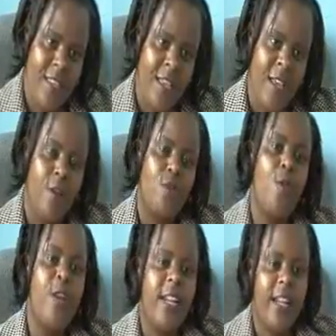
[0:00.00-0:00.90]
Mm-hmm.
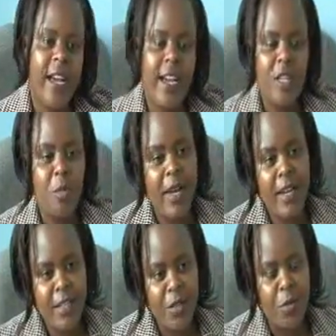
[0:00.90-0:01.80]
So we encourage
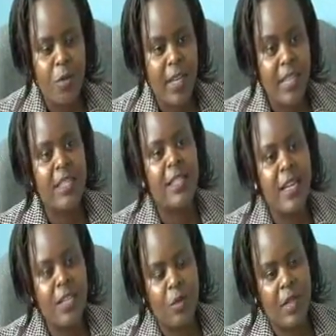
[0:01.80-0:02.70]
parents to get in
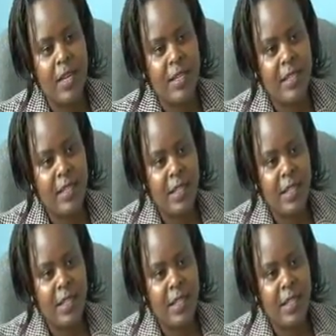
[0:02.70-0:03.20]
touch with us.